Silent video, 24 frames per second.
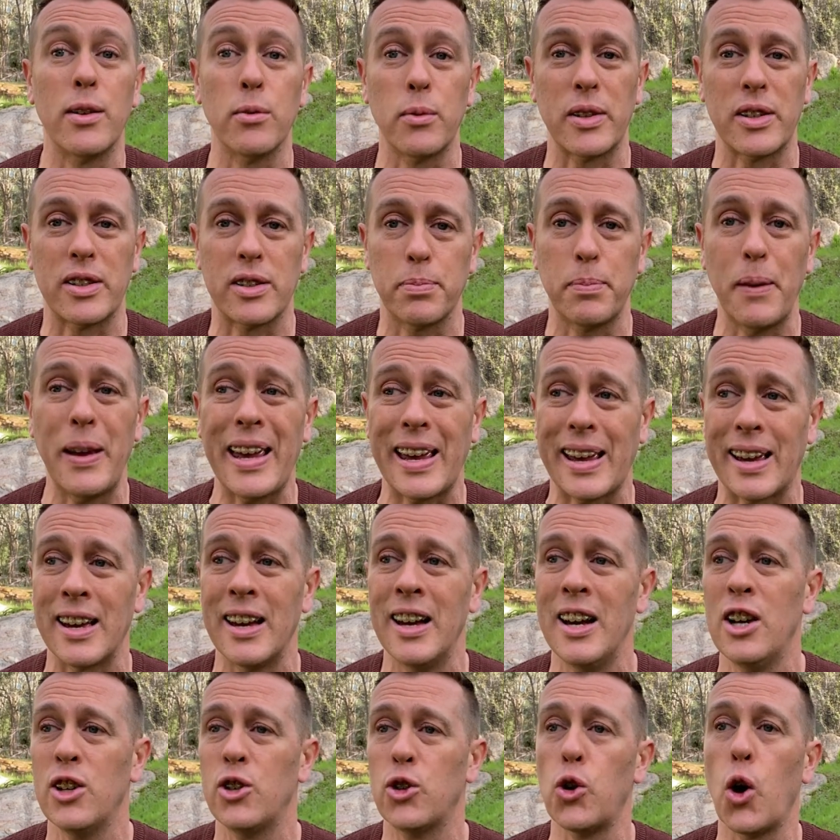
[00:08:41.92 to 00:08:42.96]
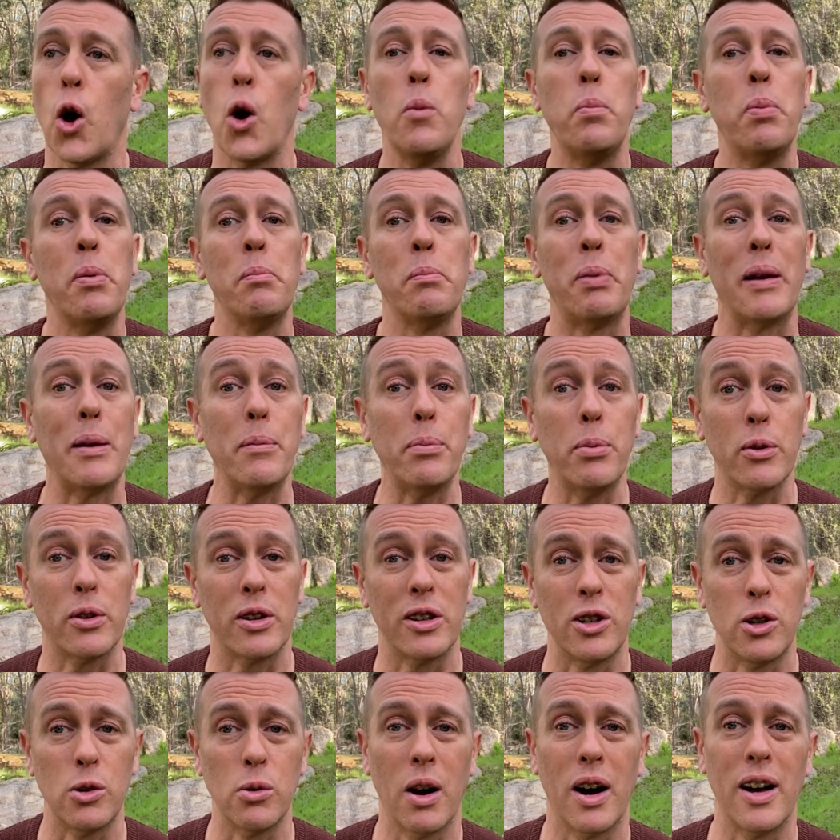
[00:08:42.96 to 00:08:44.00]
we speak, to open people to
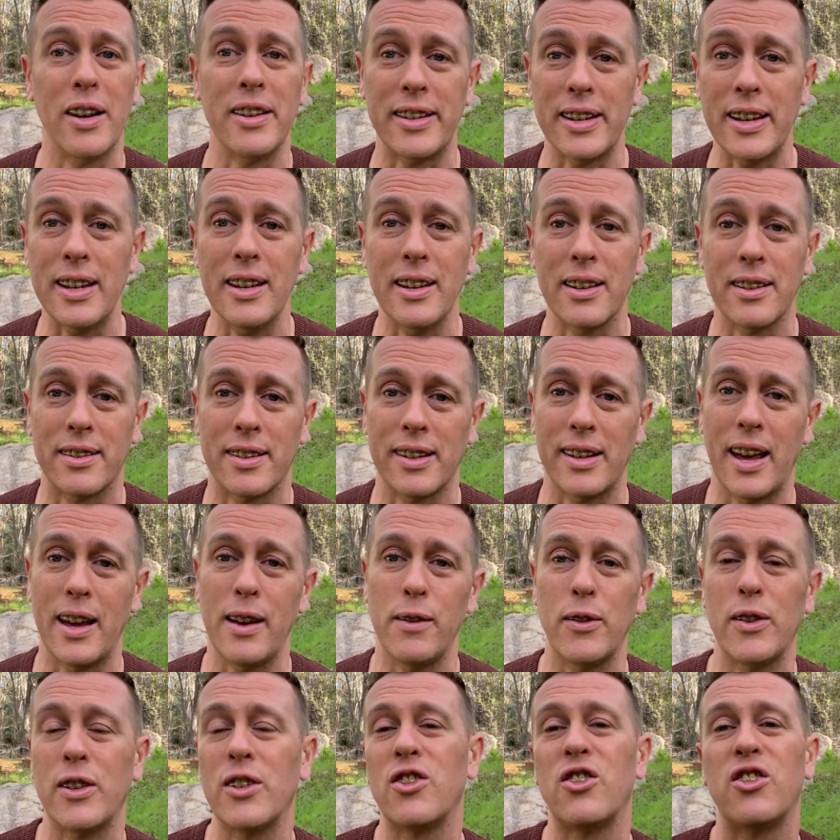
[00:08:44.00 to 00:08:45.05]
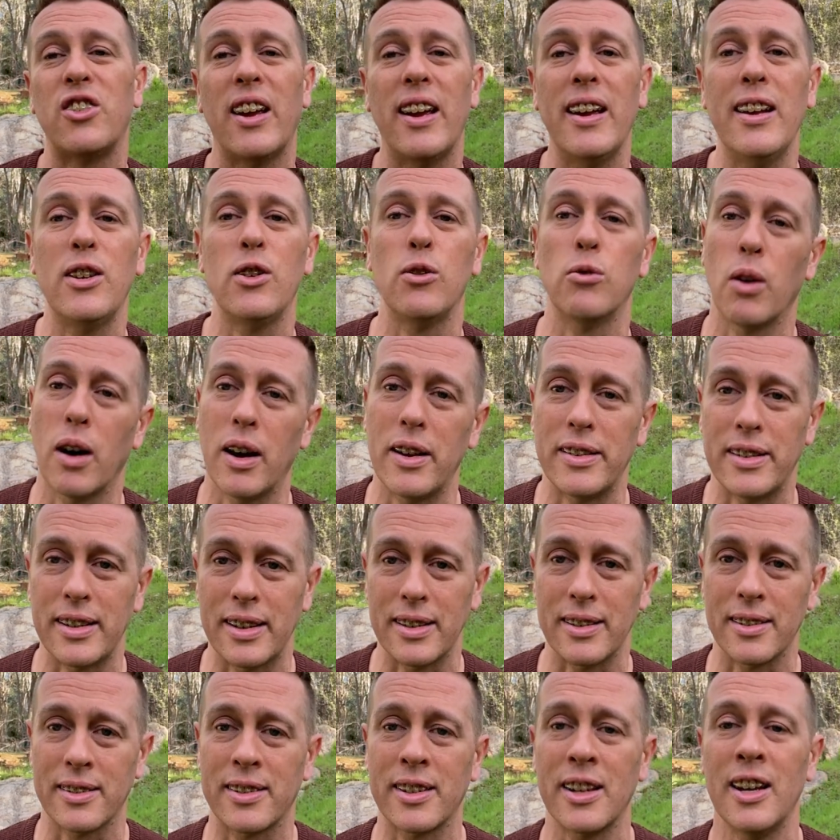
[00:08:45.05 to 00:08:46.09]
new ideas and able to share new
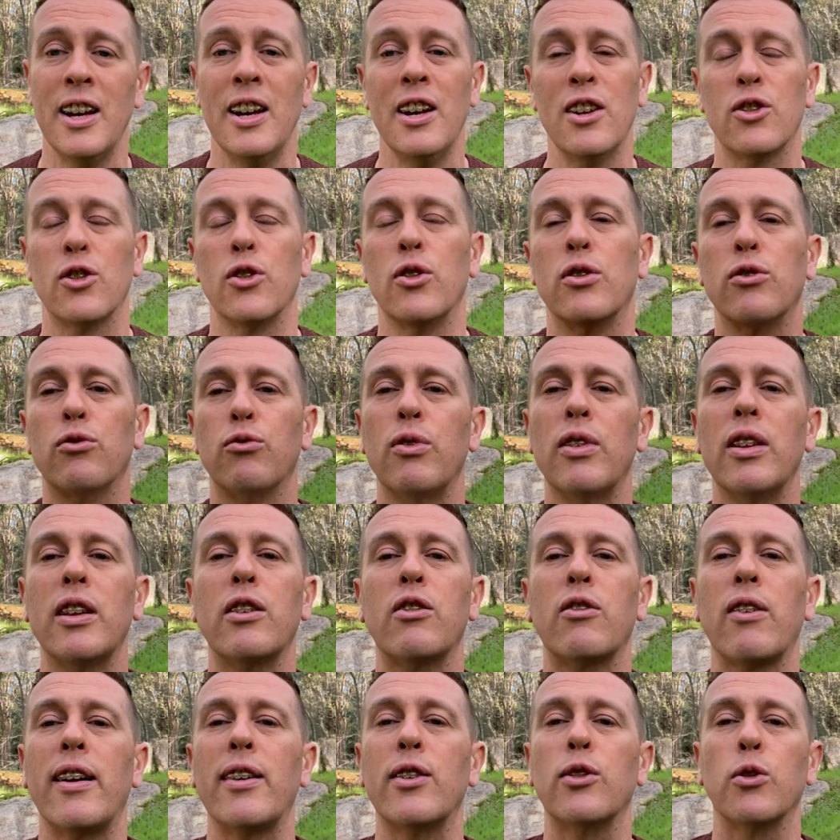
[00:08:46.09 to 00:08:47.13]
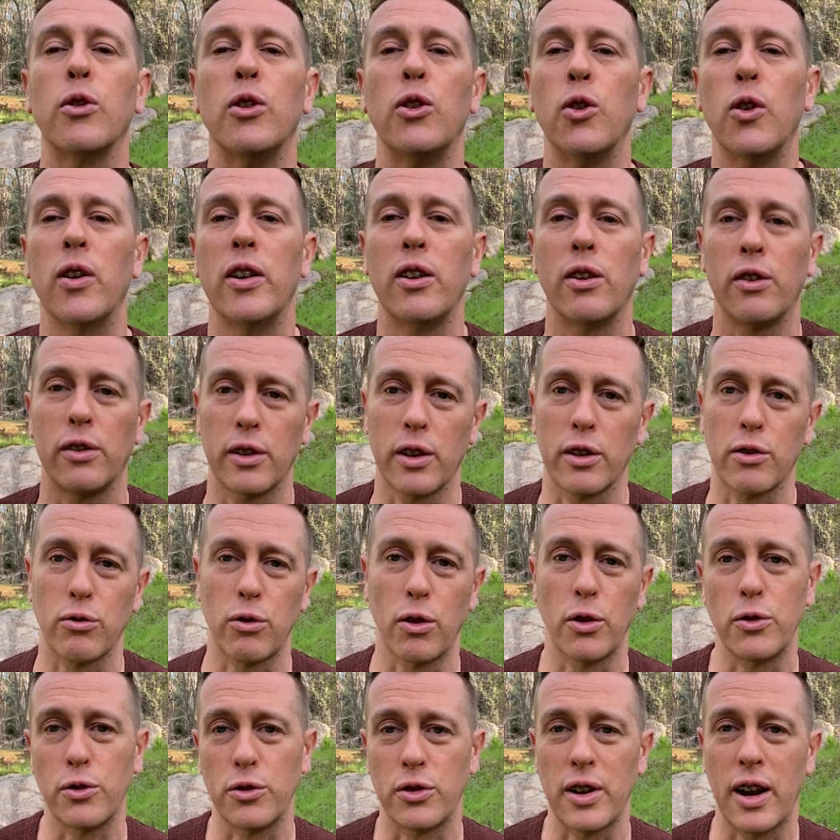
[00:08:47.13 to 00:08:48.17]
ideas. So it's really great to anoint on the
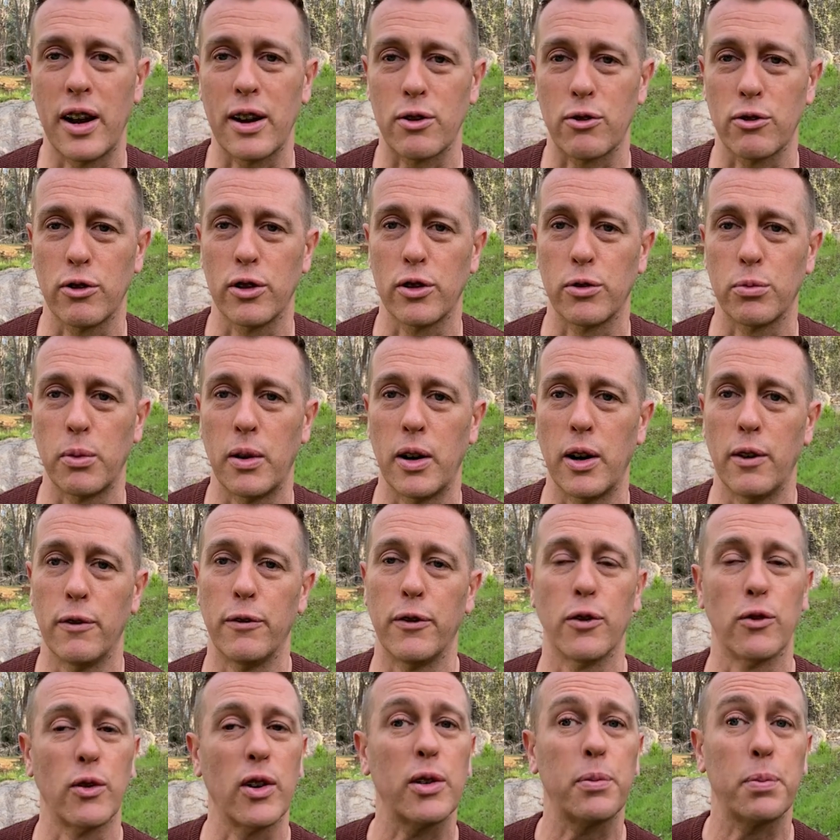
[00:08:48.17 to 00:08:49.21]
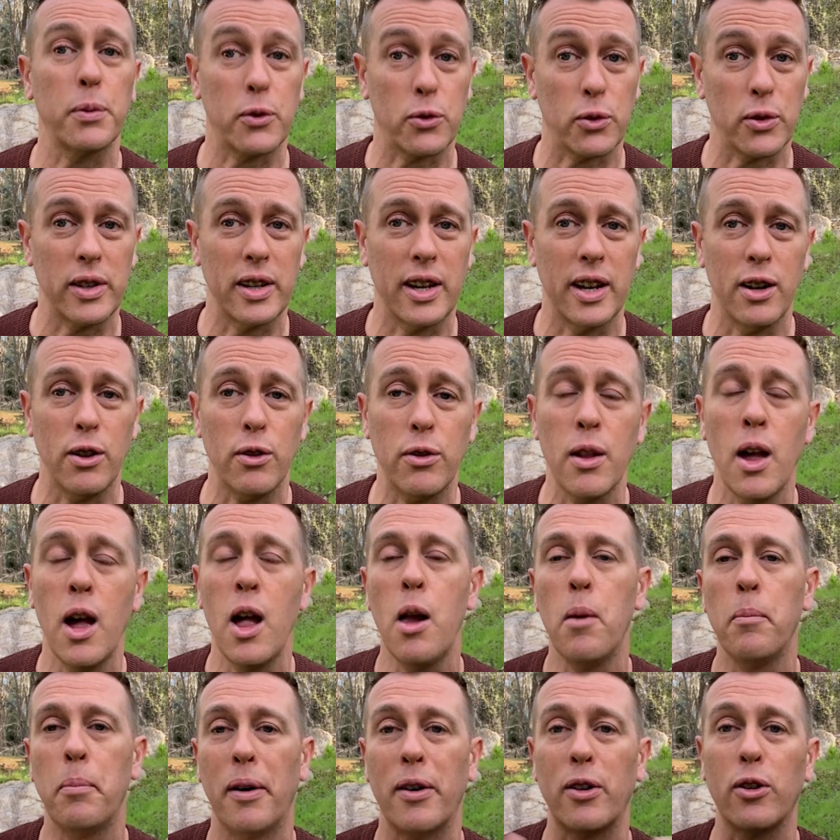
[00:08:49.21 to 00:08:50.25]
throat chakra as well for respiratory health,
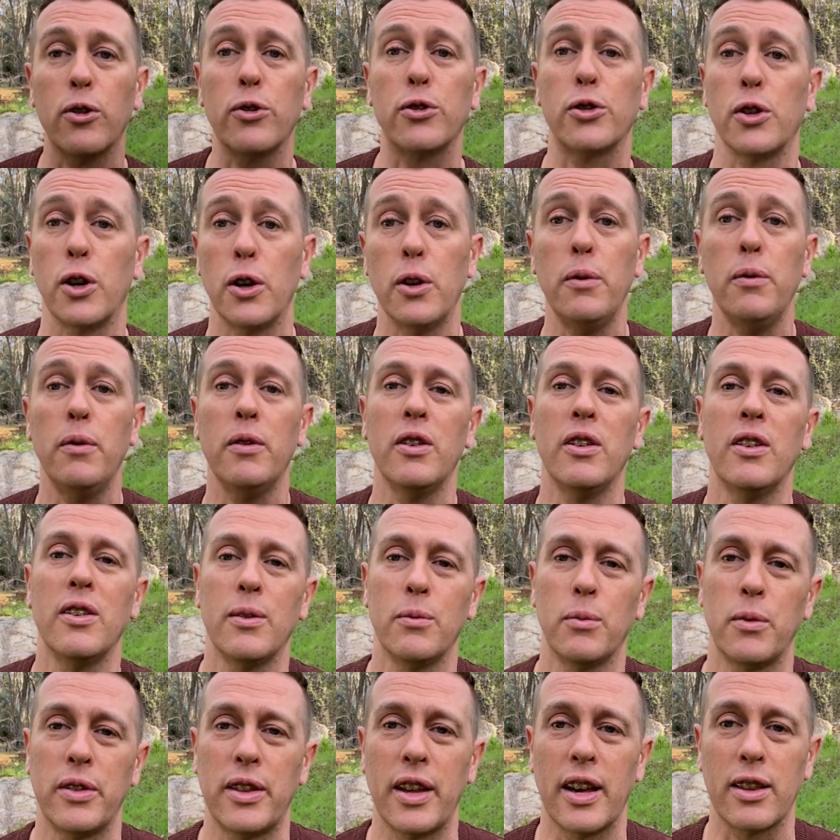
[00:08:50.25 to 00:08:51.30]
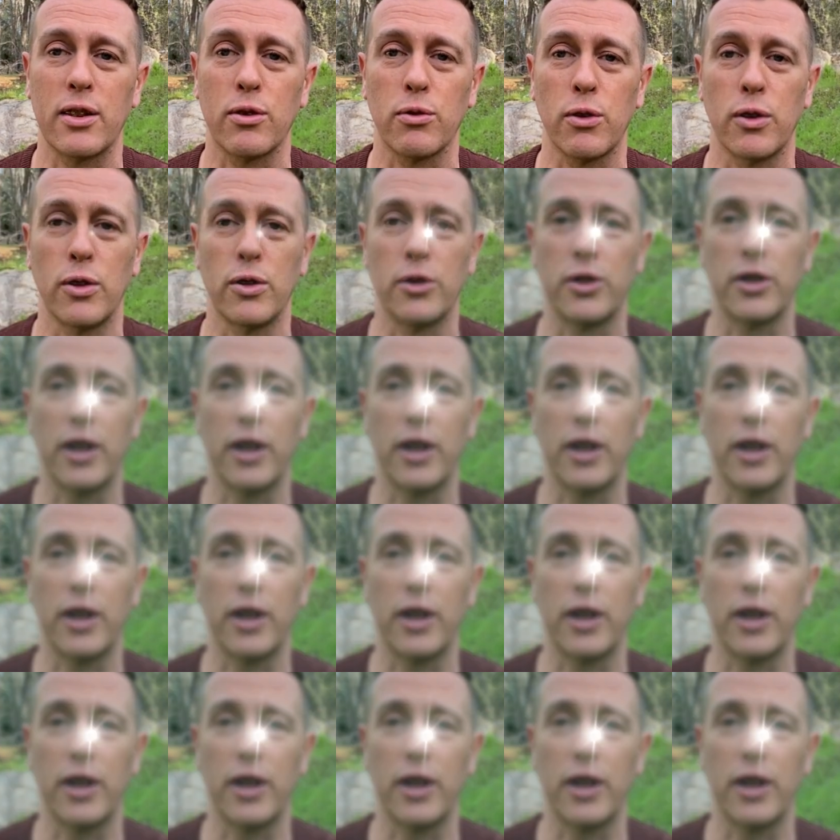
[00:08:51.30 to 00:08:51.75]
but also with that throat